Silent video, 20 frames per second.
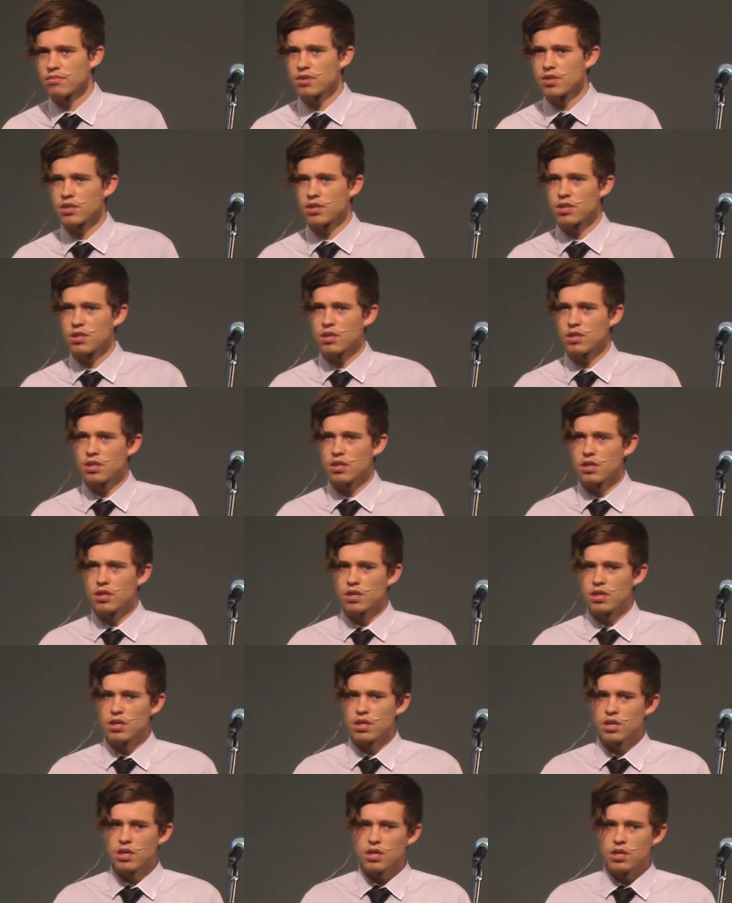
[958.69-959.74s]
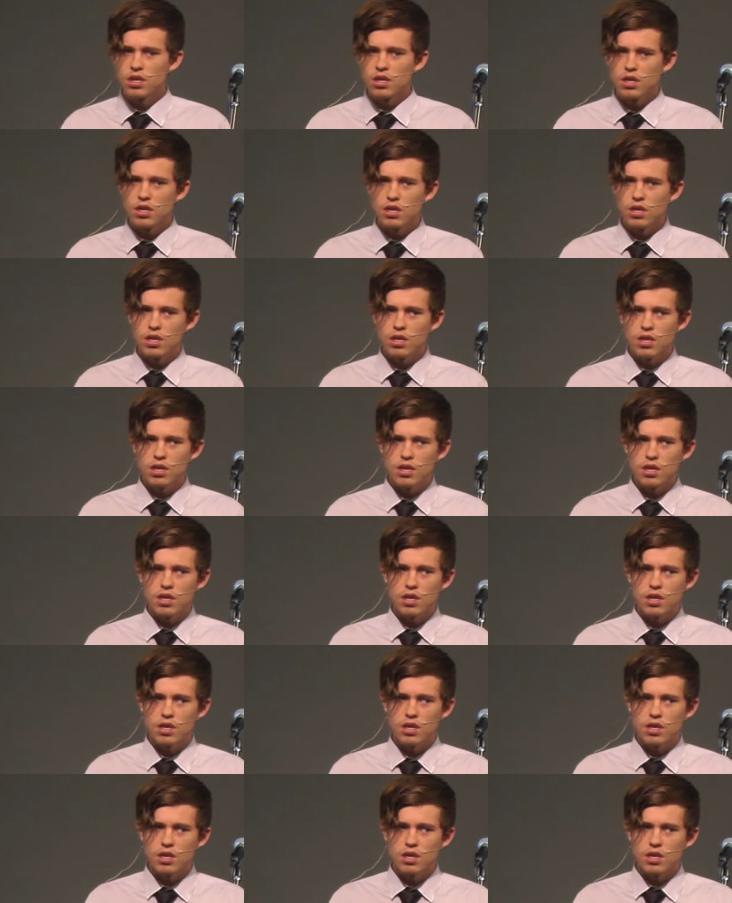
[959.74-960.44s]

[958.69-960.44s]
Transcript: [no speech]